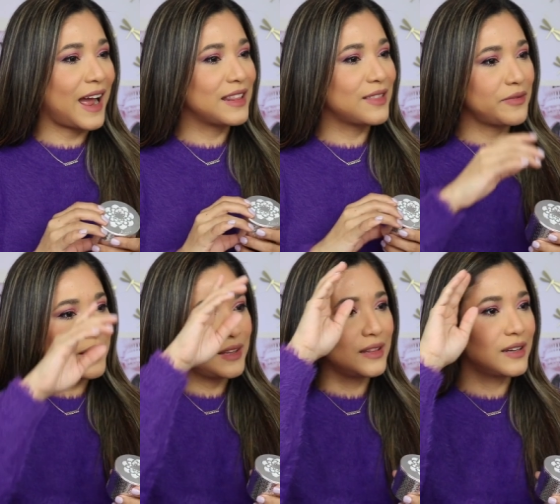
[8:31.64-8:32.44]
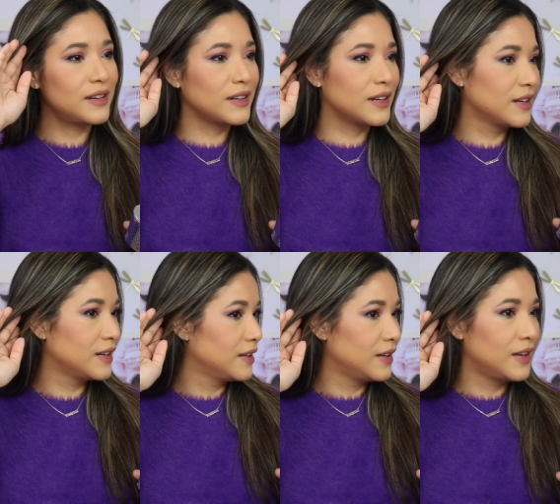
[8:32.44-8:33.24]
I love the look.
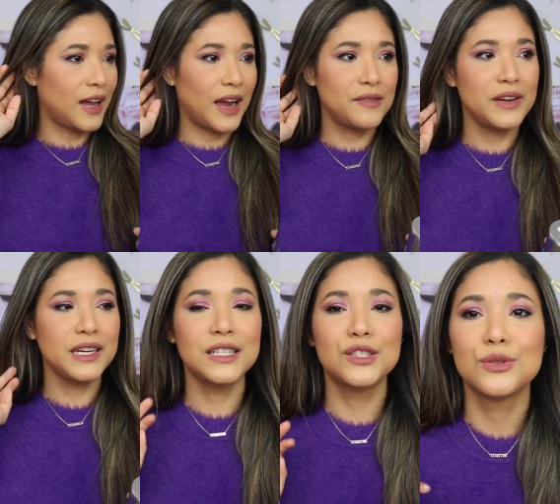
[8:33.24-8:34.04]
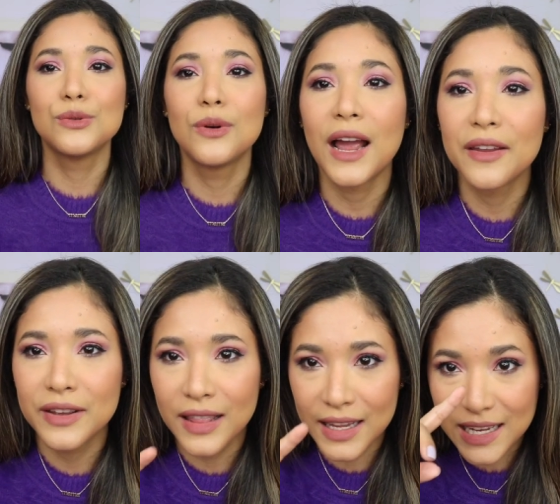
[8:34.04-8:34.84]
I really do. I
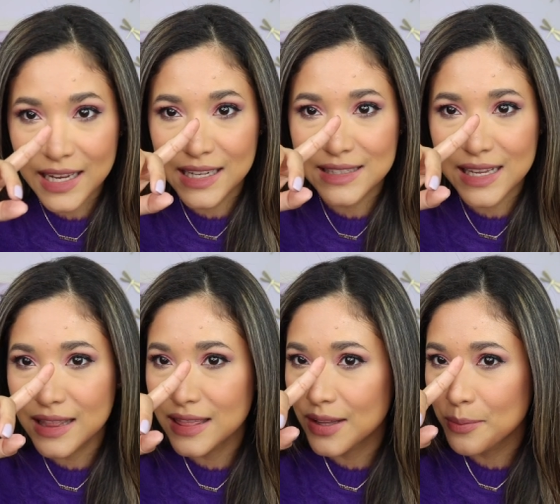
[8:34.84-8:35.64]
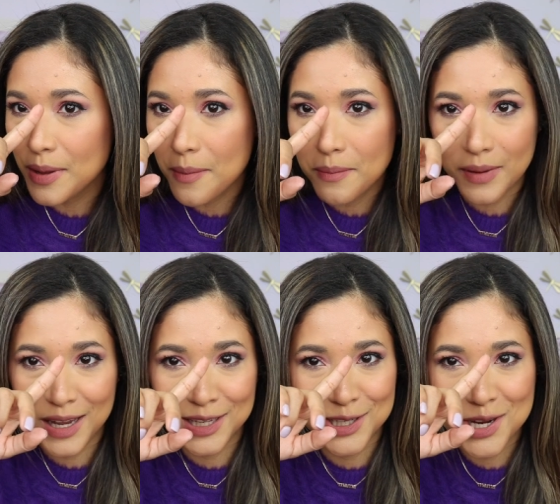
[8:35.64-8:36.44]
feel like it is a little bit
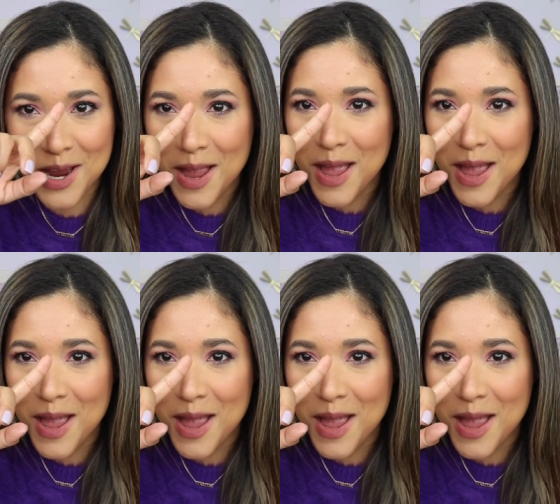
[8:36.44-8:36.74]
much